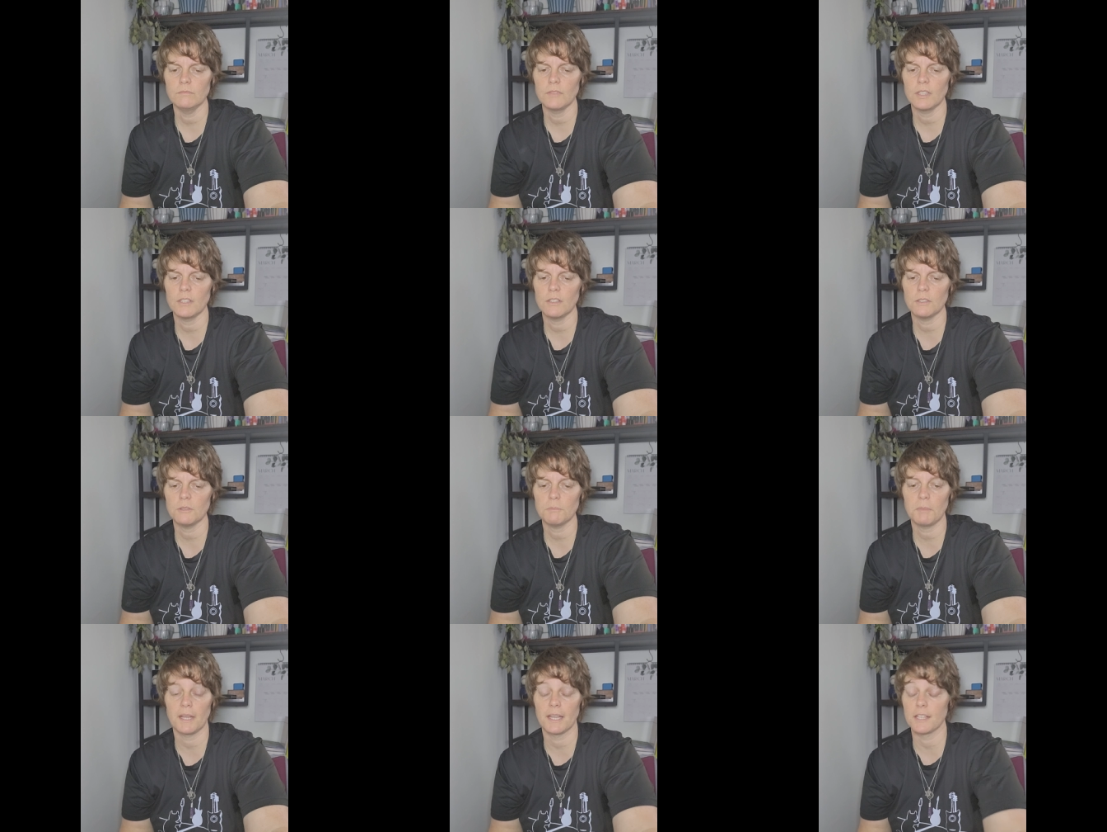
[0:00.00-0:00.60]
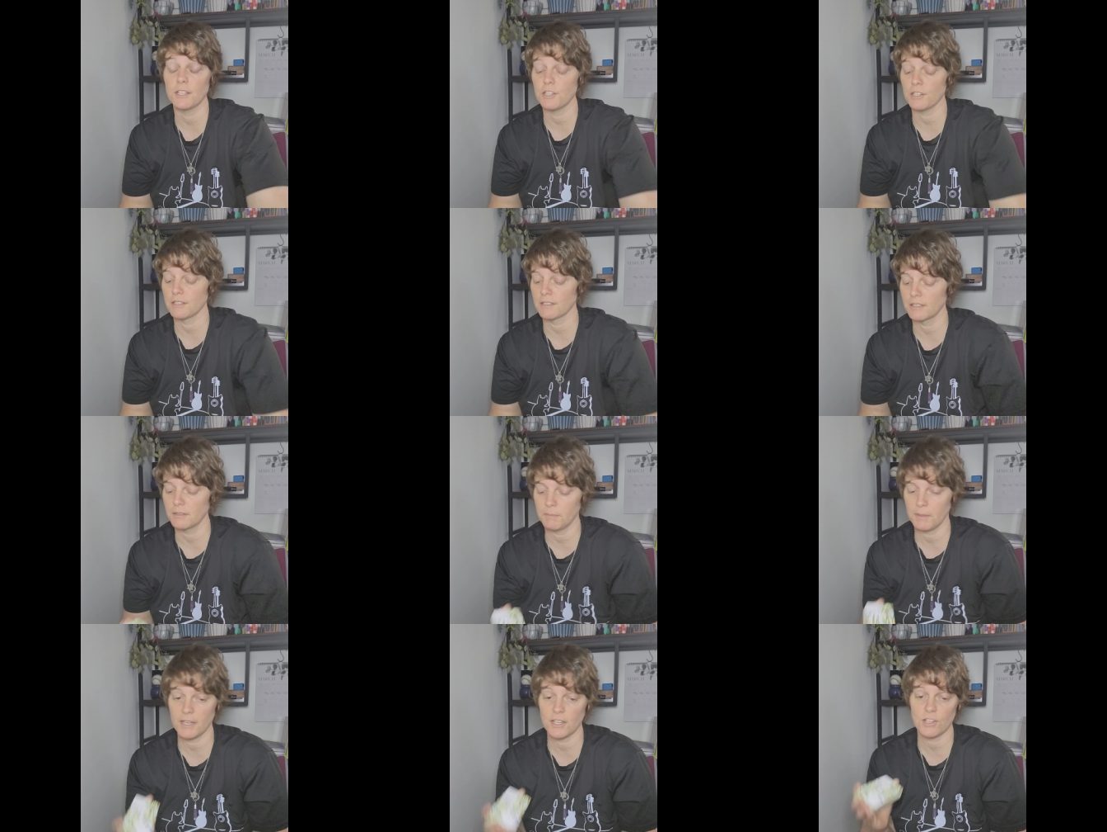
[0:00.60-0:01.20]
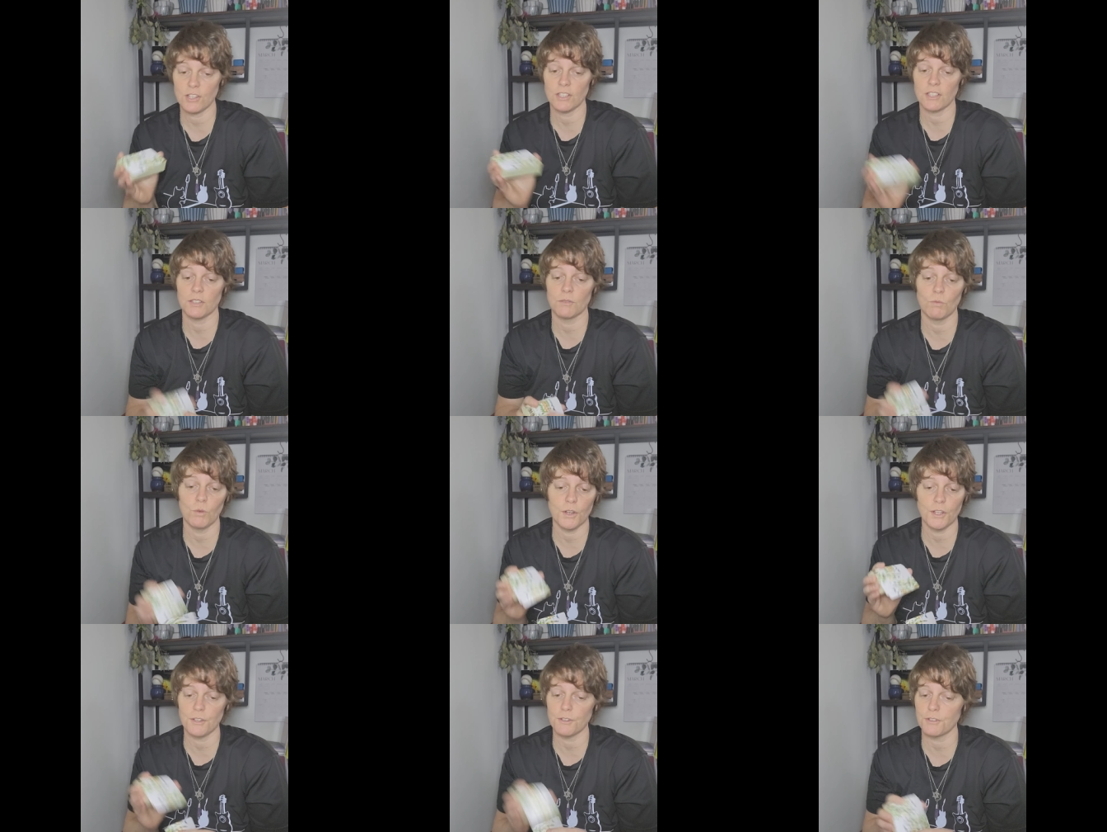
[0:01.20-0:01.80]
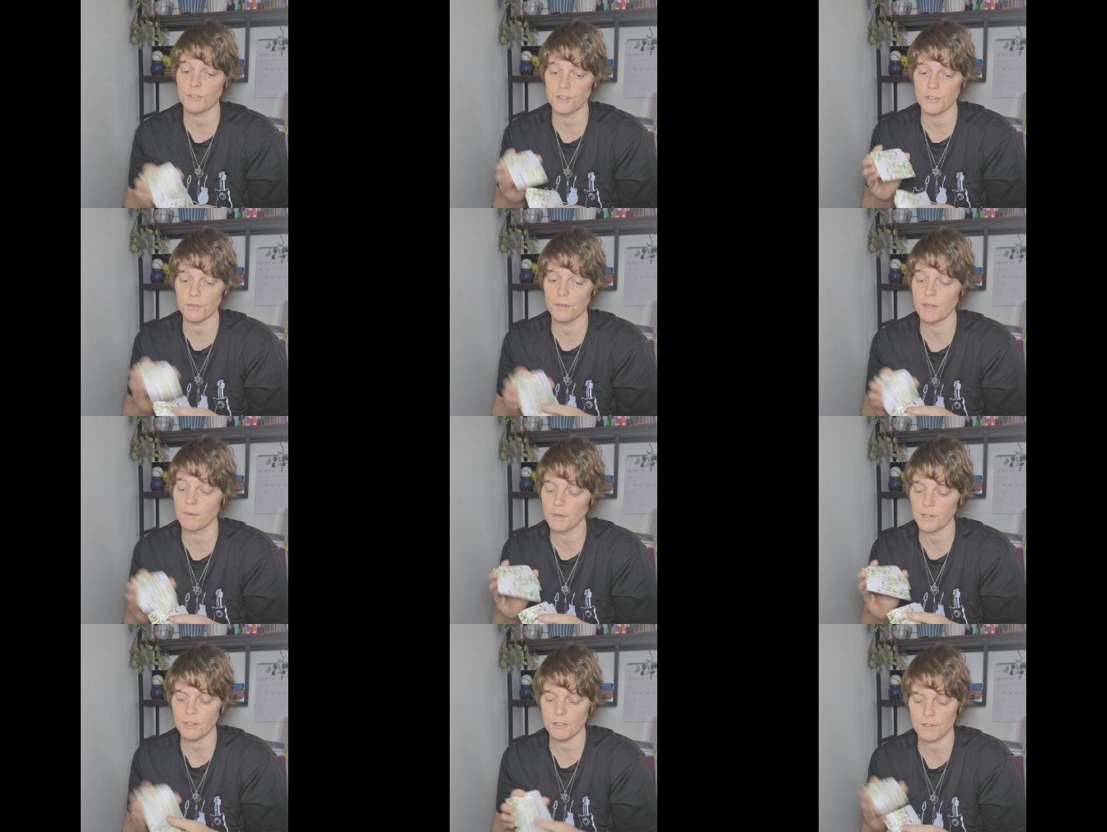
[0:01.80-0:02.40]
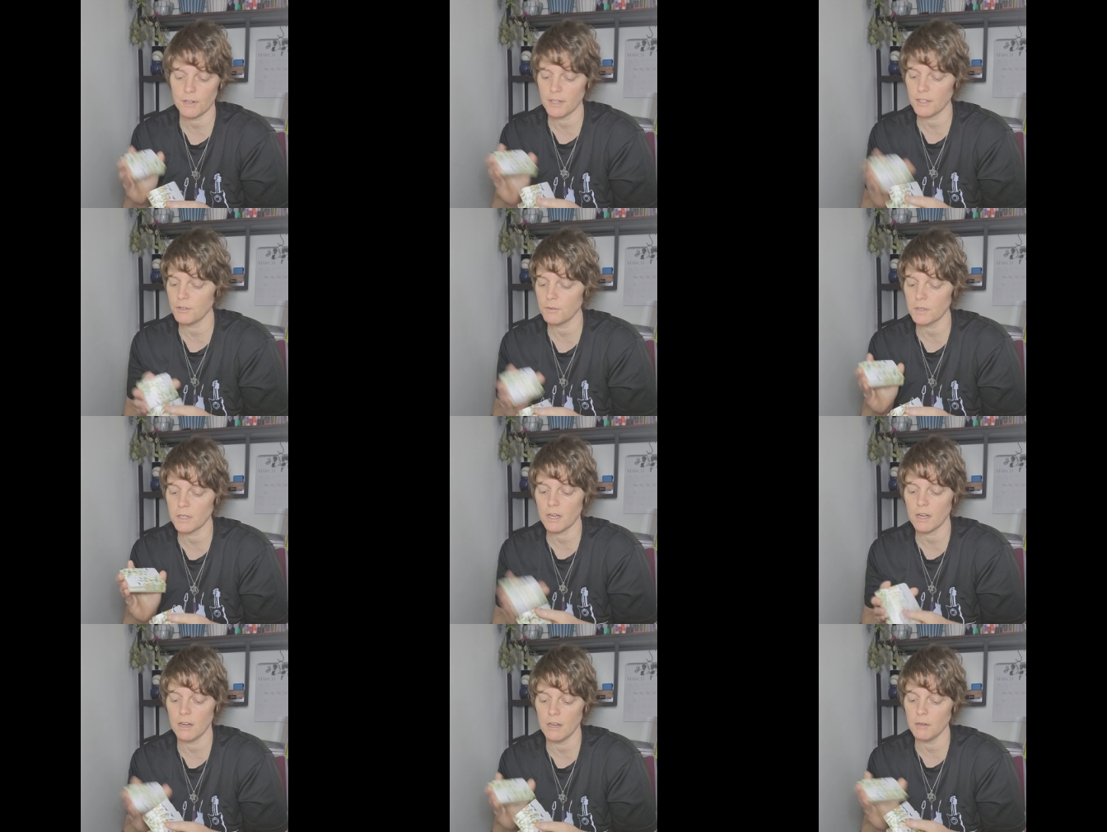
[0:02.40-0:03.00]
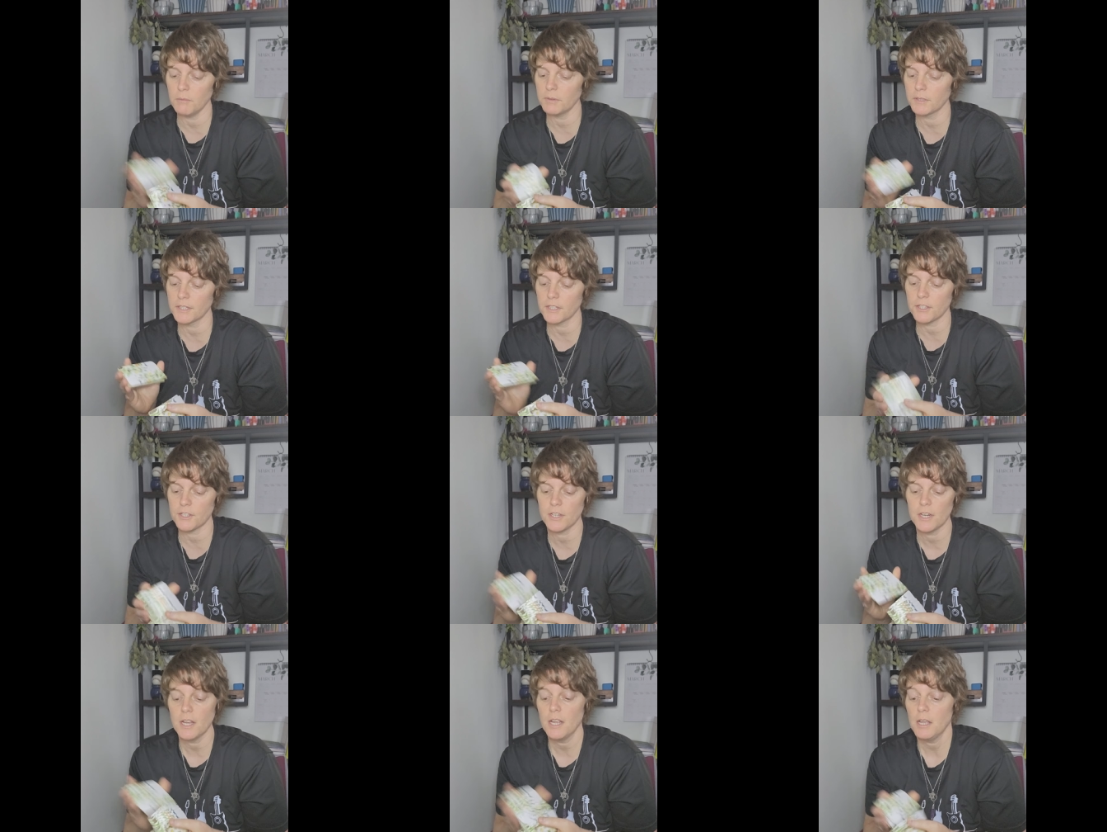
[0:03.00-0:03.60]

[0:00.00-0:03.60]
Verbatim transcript: just patience, patience in what you're doing, what you're trying to accomplish,